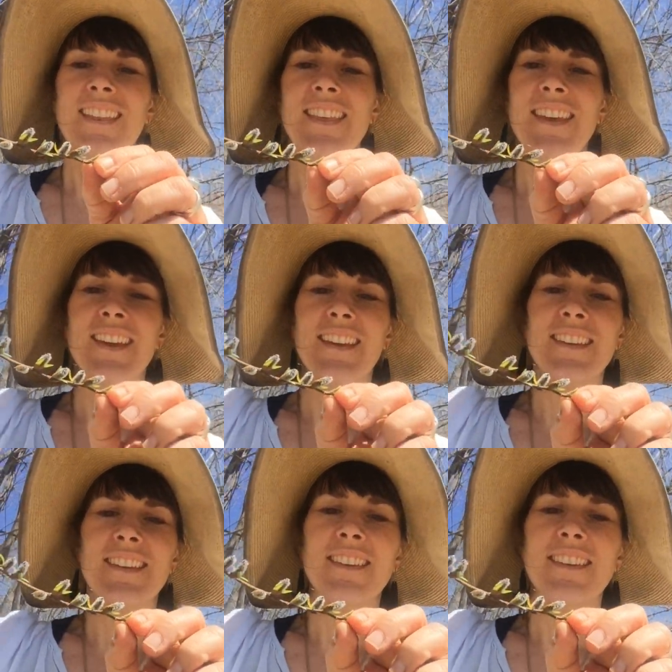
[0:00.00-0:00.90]
the
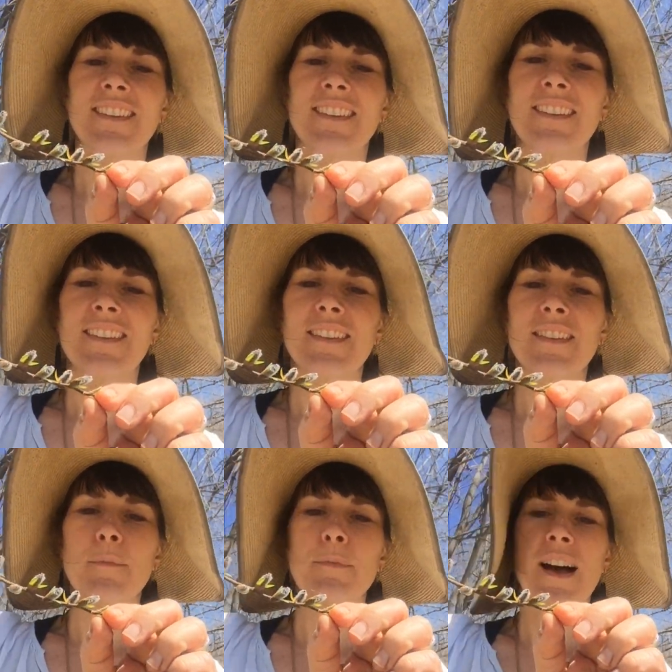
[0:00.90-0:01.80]

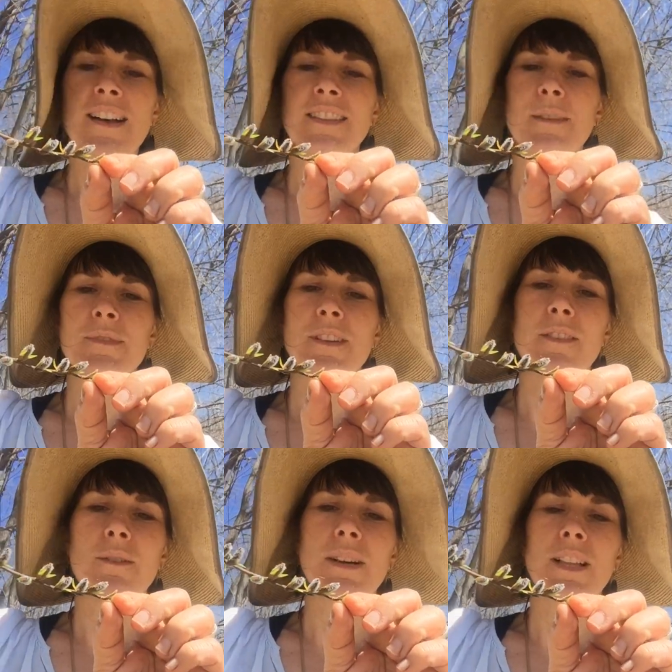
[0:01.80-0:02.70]
blossoms of
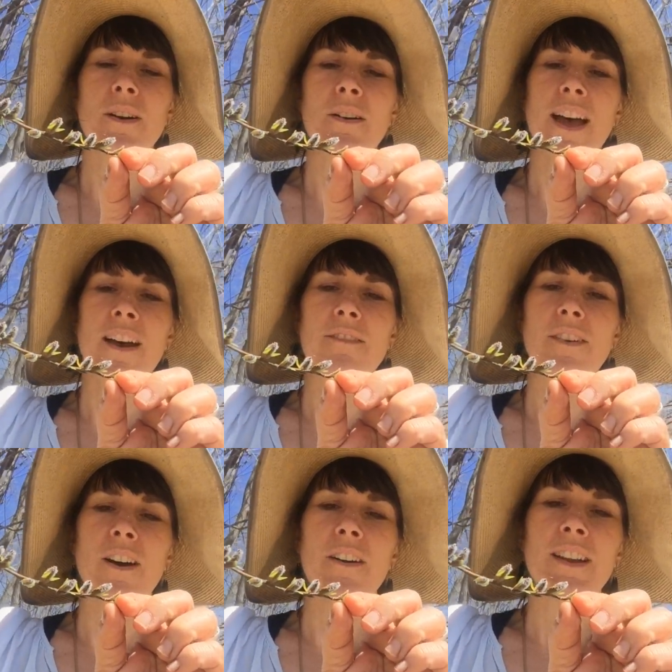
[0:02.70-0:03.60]
the willow have
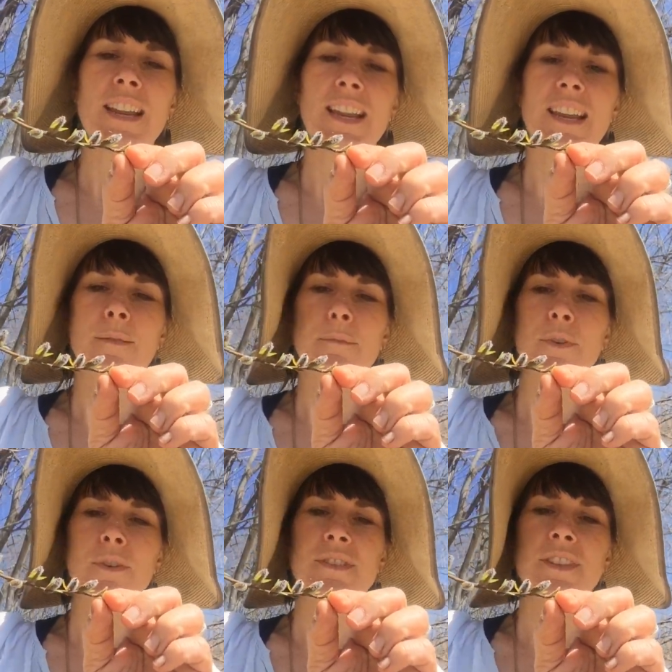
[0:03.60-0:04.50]
already
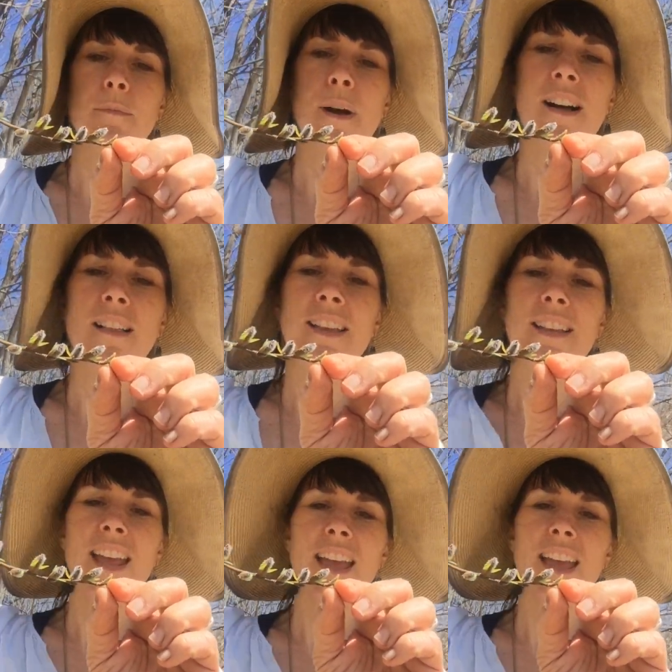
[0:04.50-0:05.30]
produced their pollen,